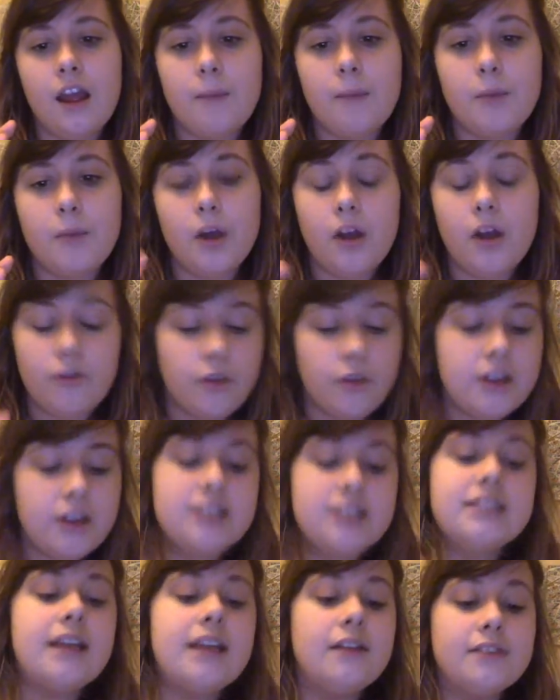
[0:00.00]
but her voice
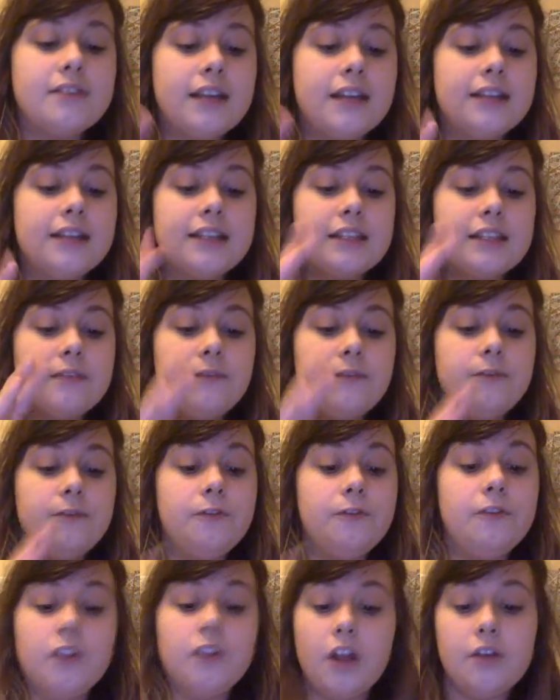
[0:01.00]
sounds like this
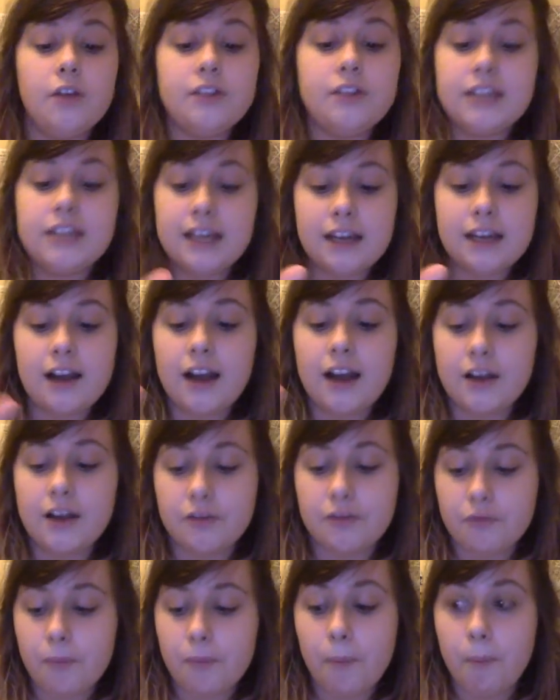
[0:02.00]
floating kind
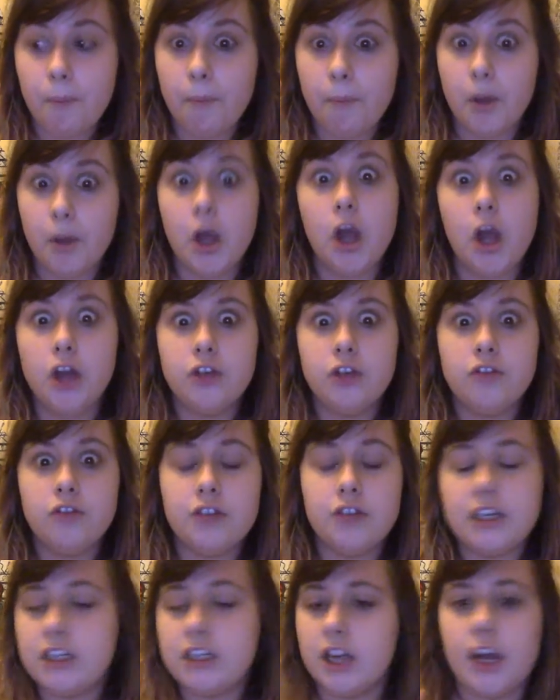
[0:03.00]
of bird
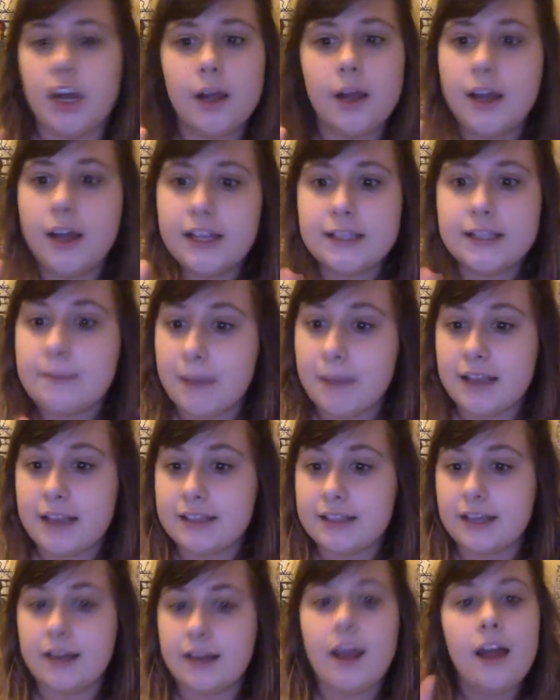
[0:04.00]
creature. It's
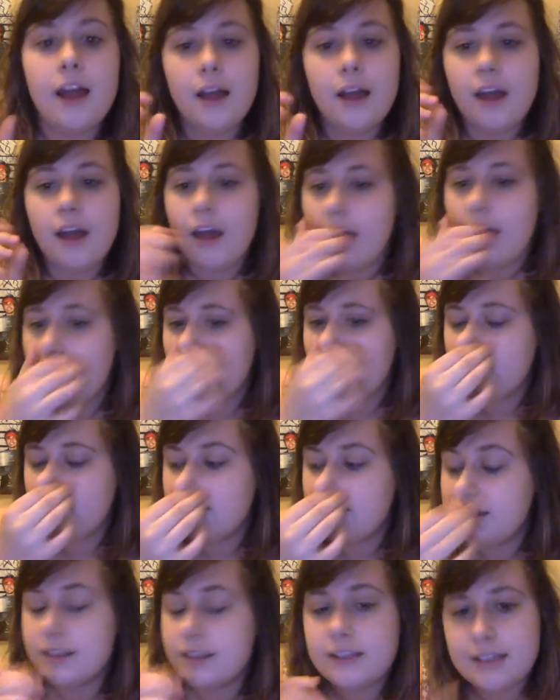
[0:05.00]
amazing.
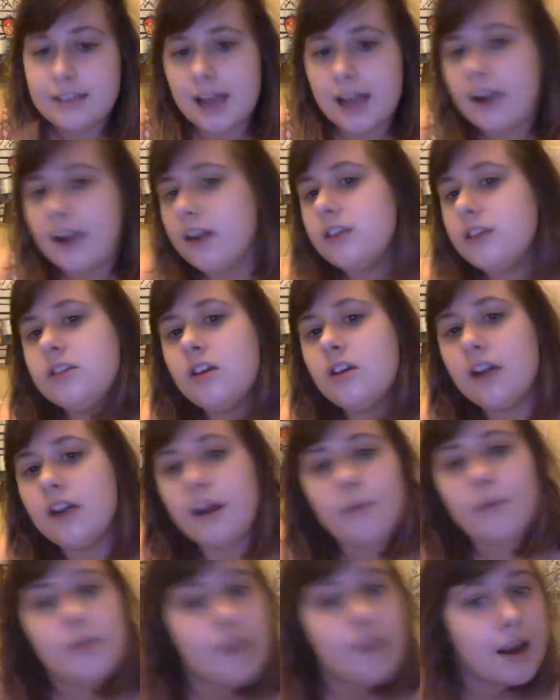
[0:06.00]
The second song I
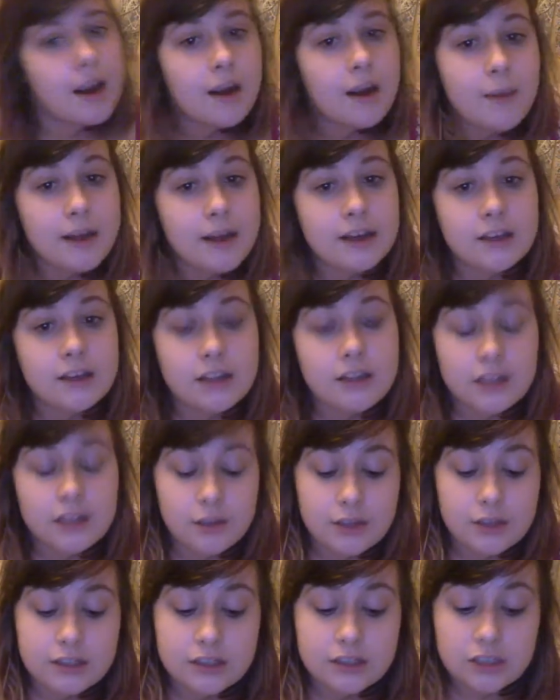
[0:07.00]
would recommend that you
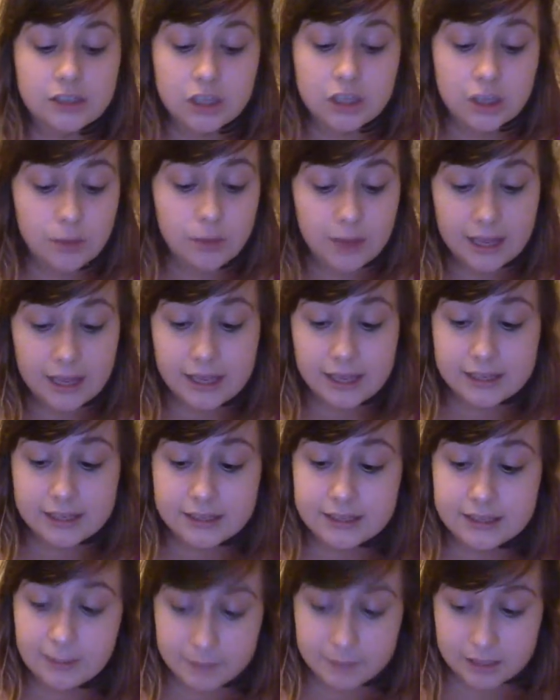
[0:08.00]
listen to is
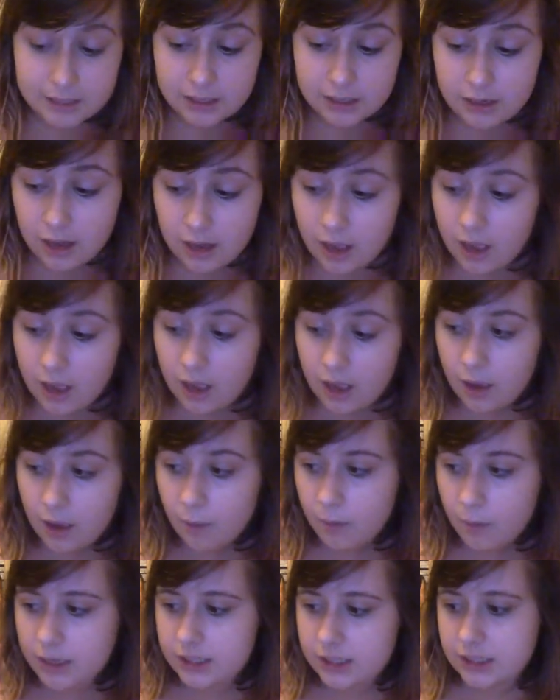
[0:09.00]
Samson,
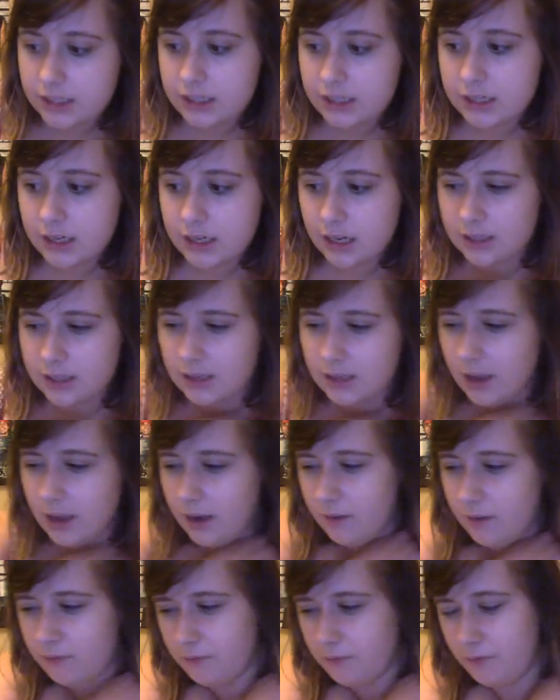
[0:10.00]
which is kind
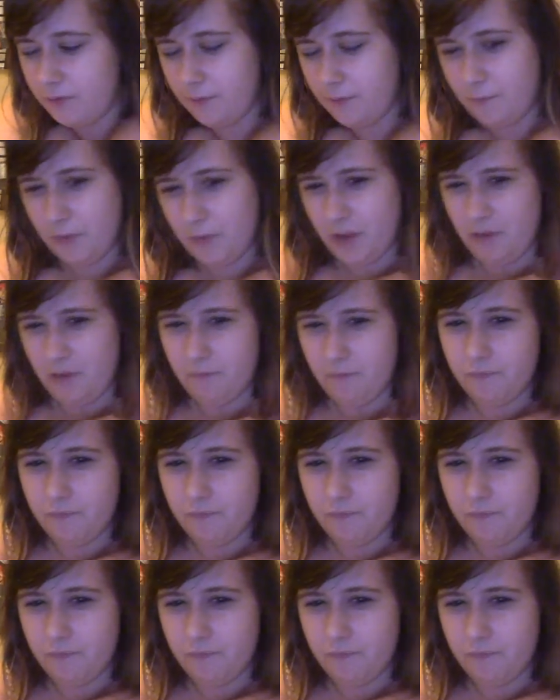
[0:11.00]
of a